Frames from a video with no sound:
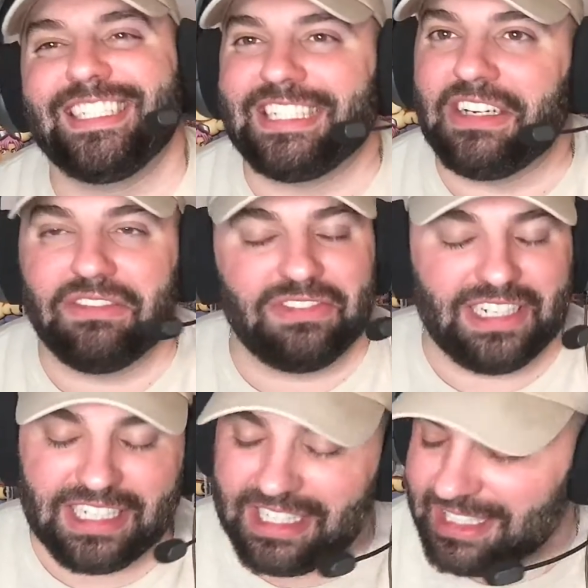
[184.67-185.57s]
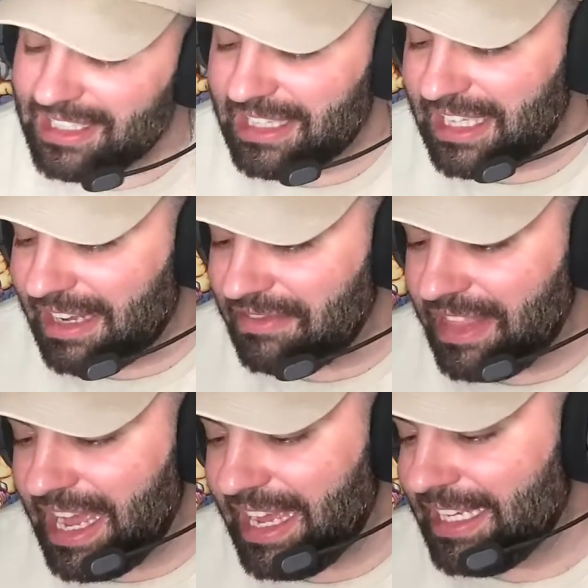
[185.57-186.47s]
So funny.
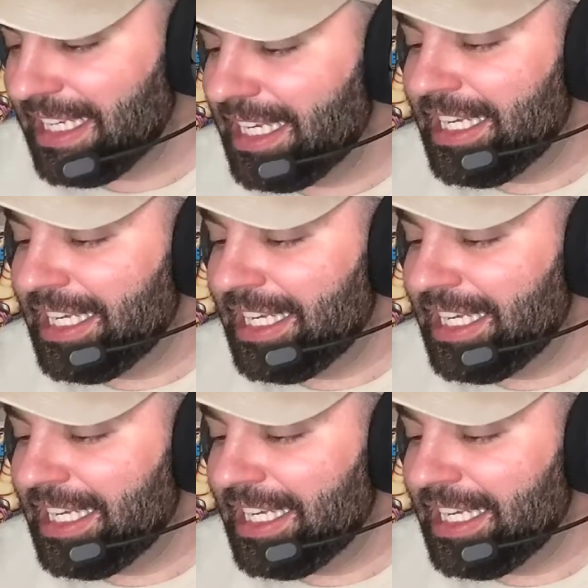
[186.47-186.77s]
Love that.